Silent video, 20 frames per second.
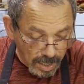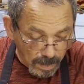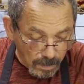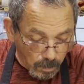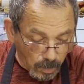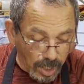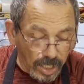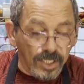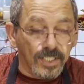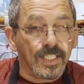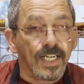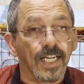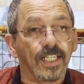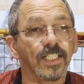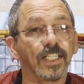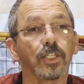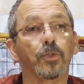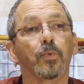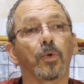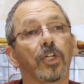We're going to test
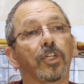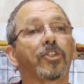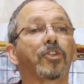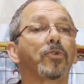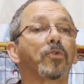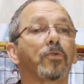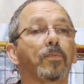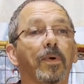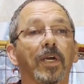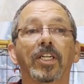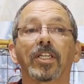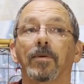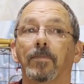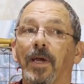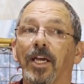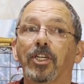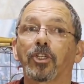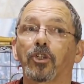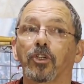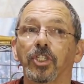this with a toothpick to
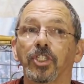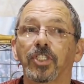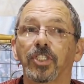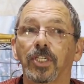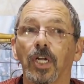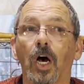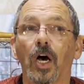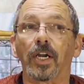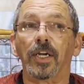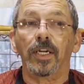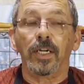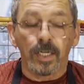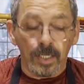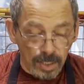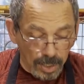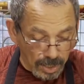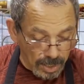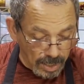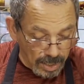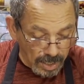make sure it's done,
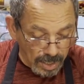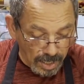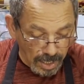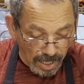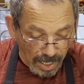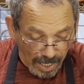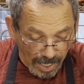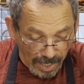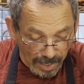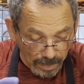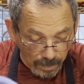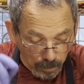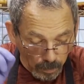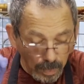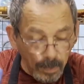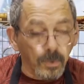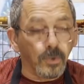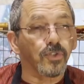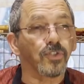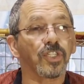and we
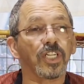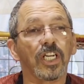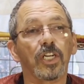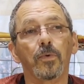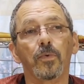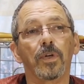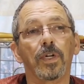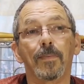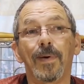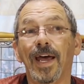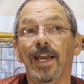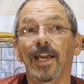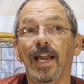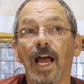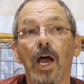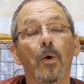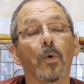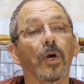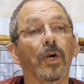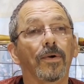will see you in about an
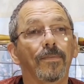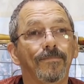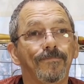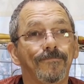hour.